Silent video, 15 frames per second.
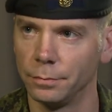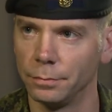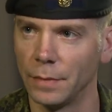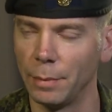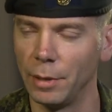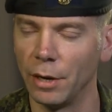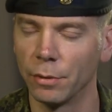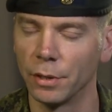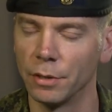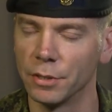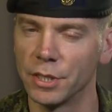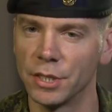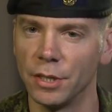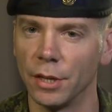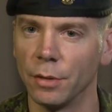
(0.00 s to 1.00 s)
maybe out
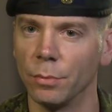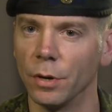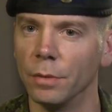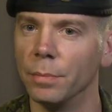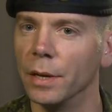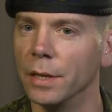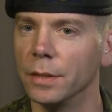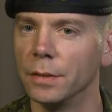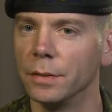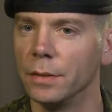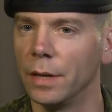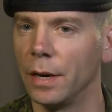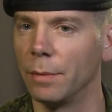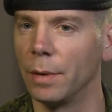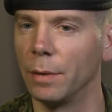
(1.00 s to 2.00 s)
clearance is not the word, but
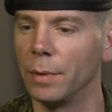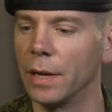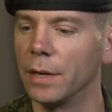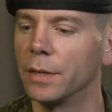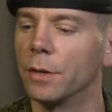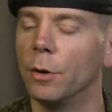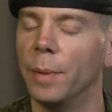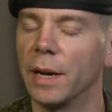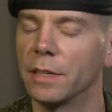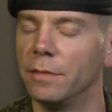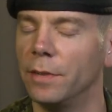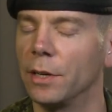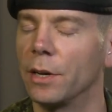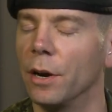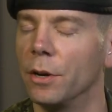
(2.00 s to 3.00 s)
anyway, we had to go back to
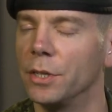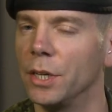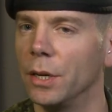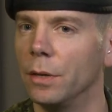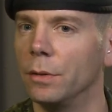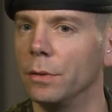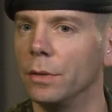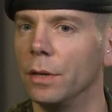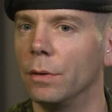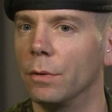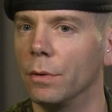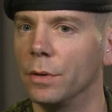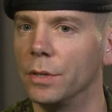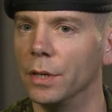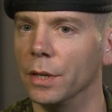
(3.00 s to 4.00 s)
Valcarce in
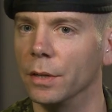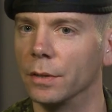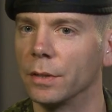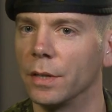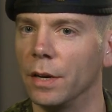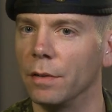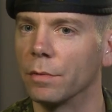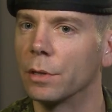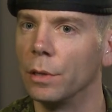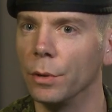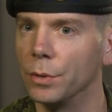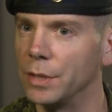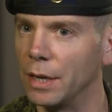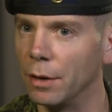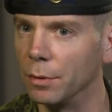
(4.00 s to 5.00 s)
order to kind of
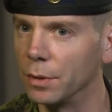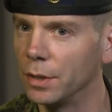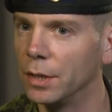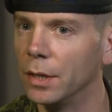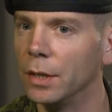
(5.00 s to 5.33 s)
close out